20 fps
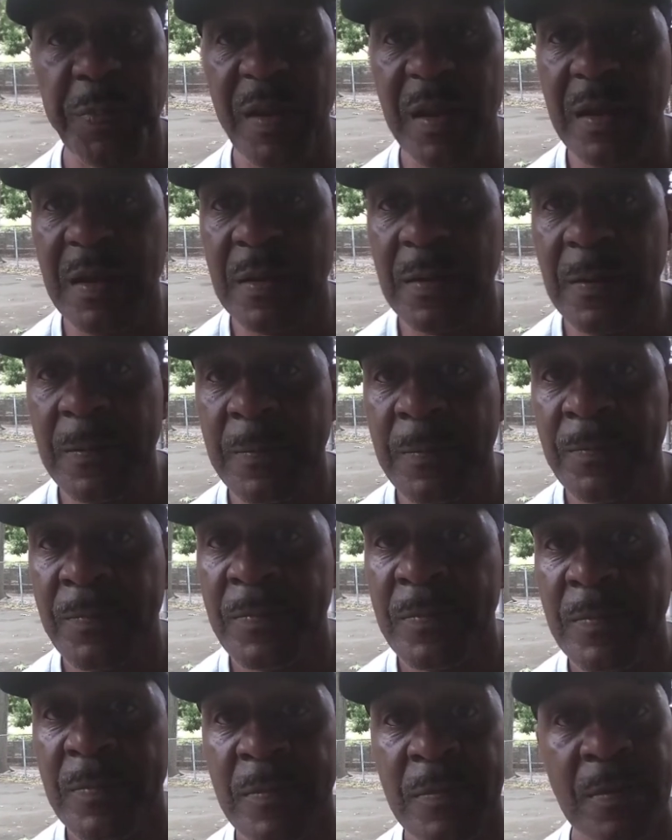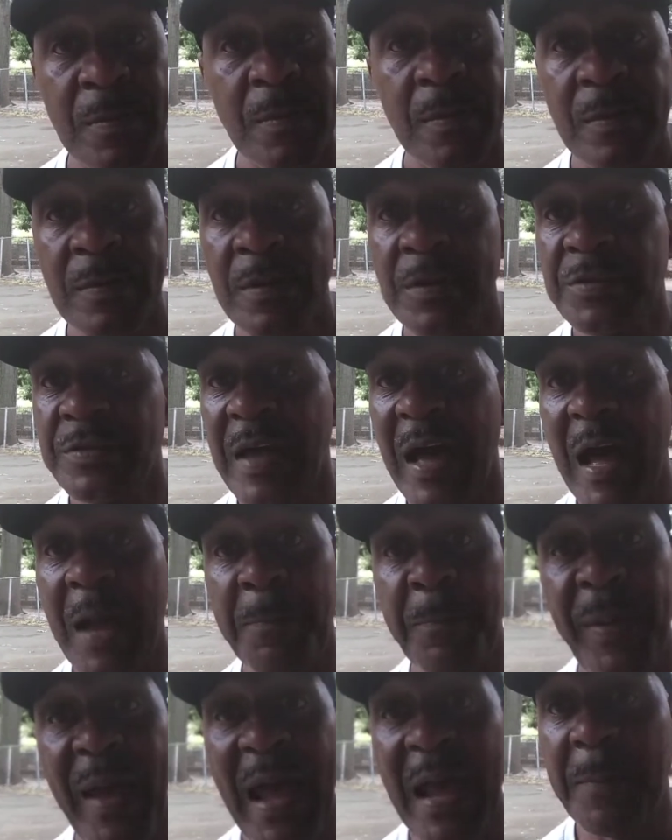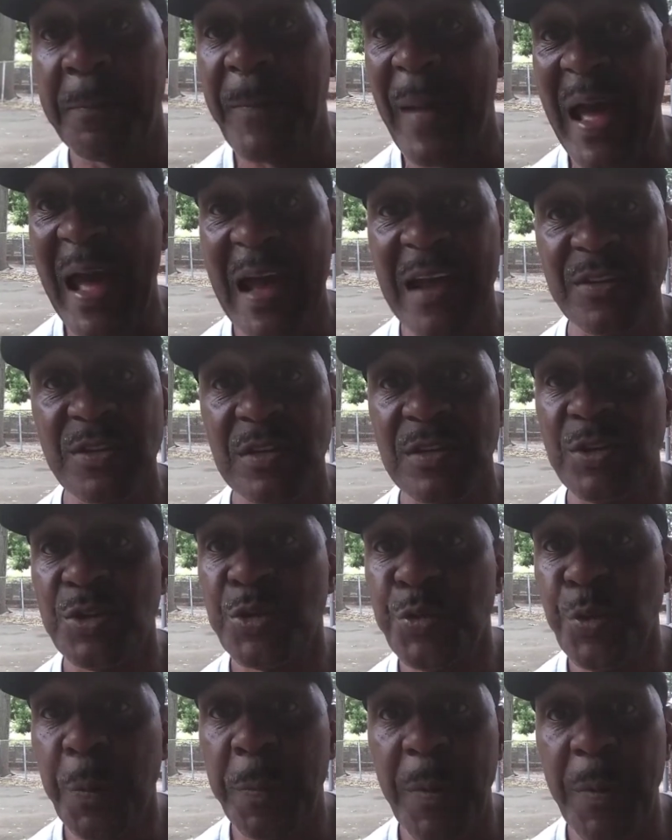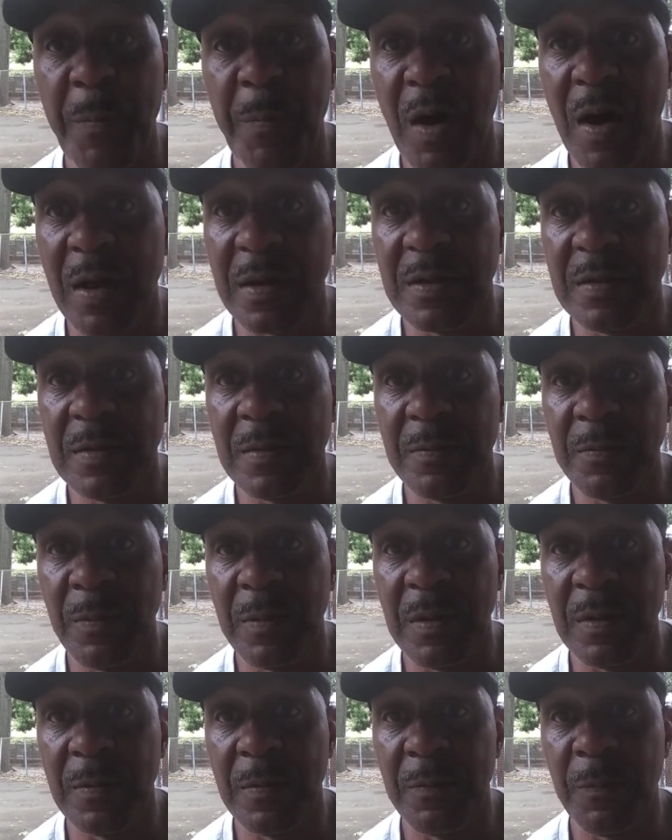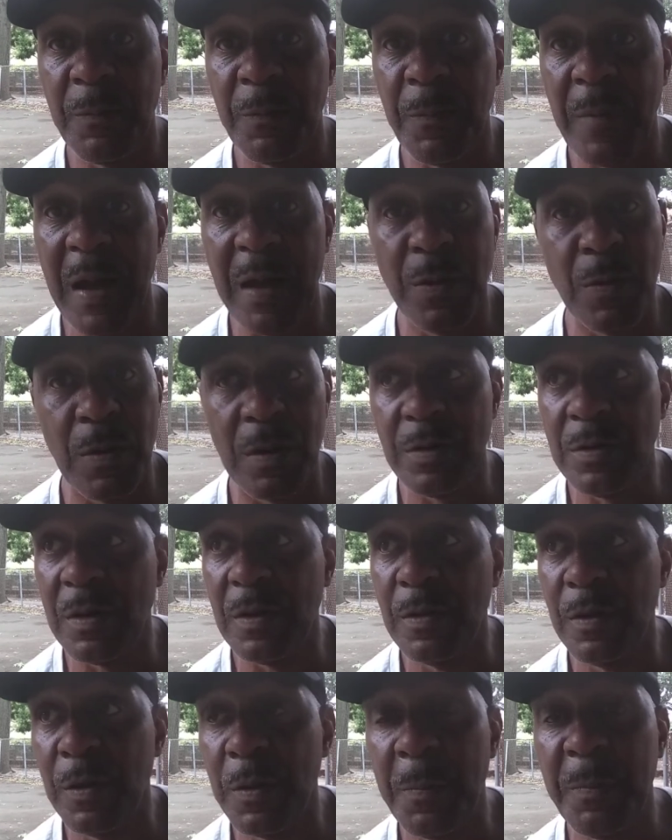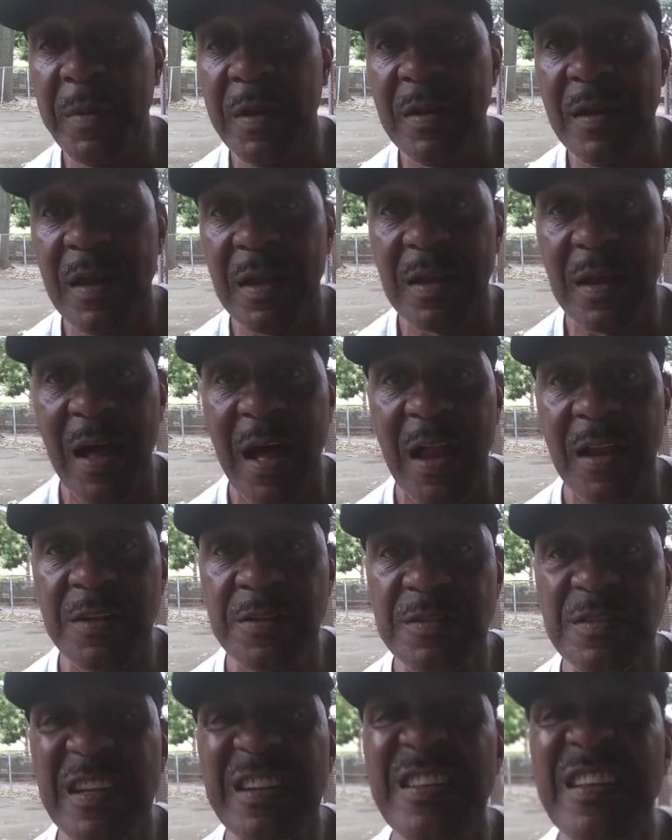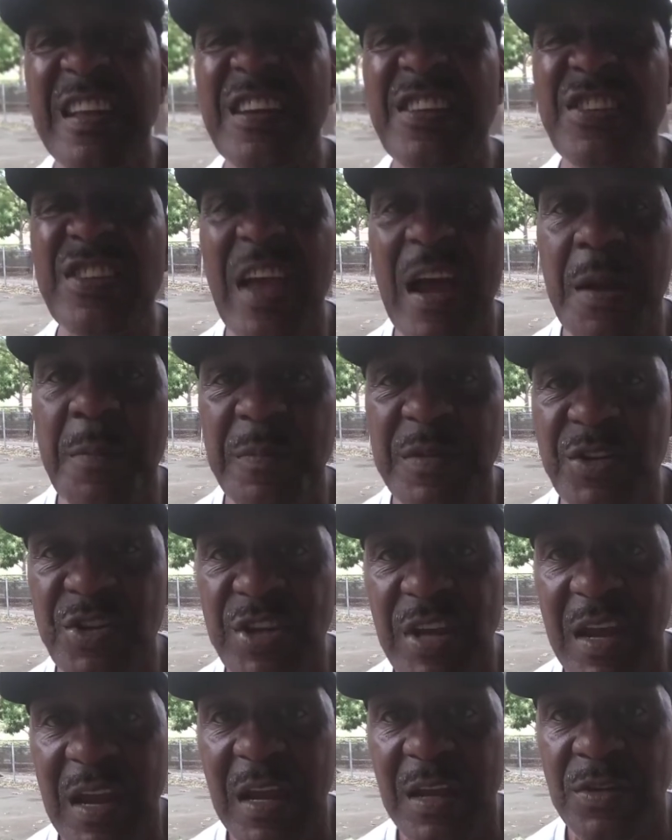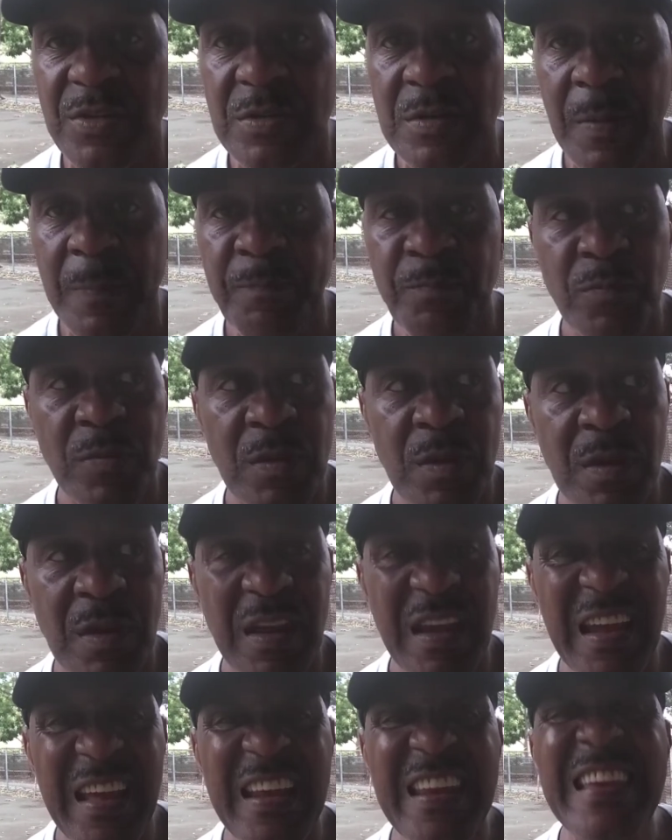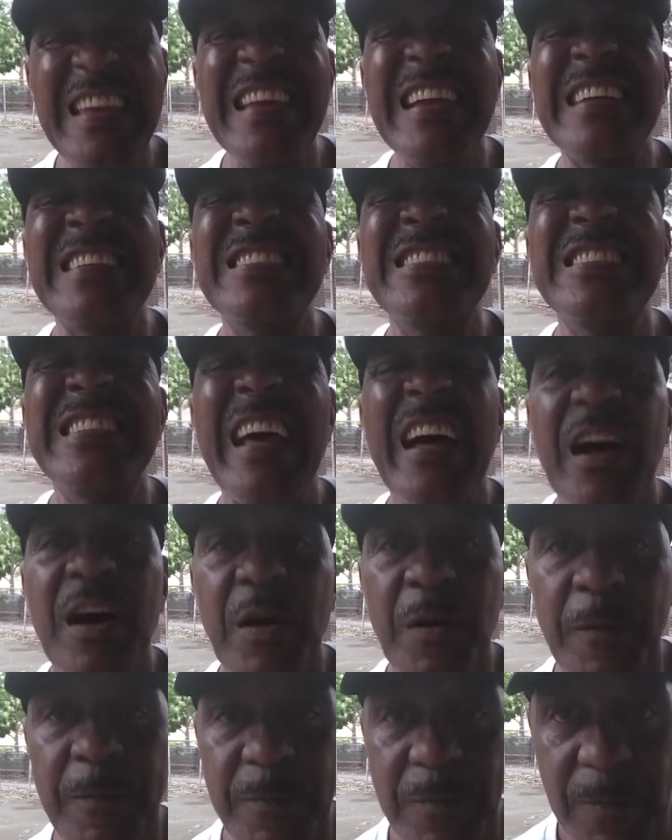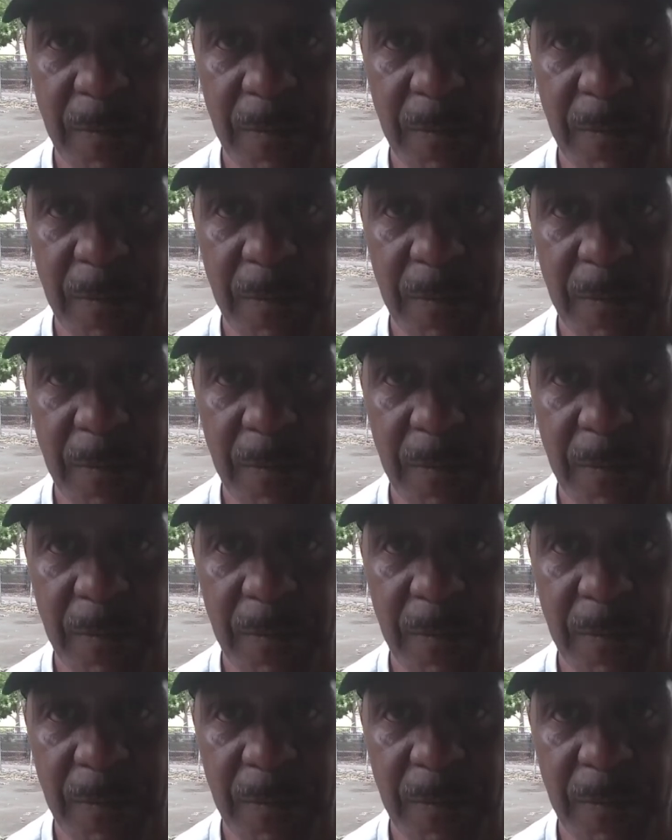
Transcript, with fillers: player. This guy packed bags in the supermarket. By going to a little media college, the Knicks gave him a chance, and he excelled.